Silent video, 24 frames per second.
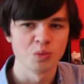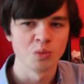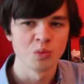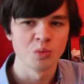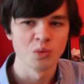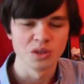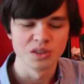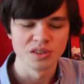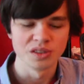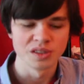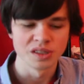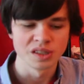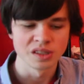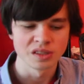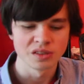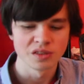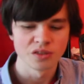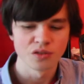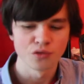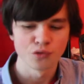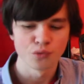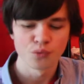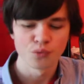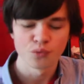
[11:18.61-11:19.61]
was
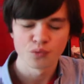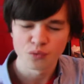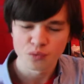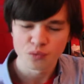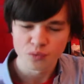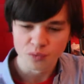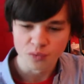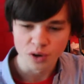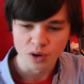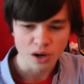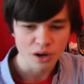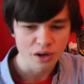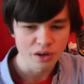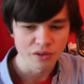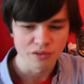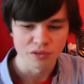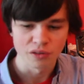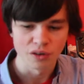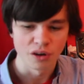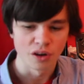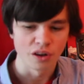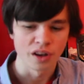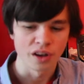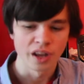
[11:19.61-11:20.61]
very
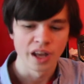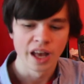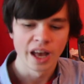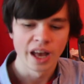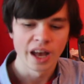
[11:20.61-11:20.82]
fun.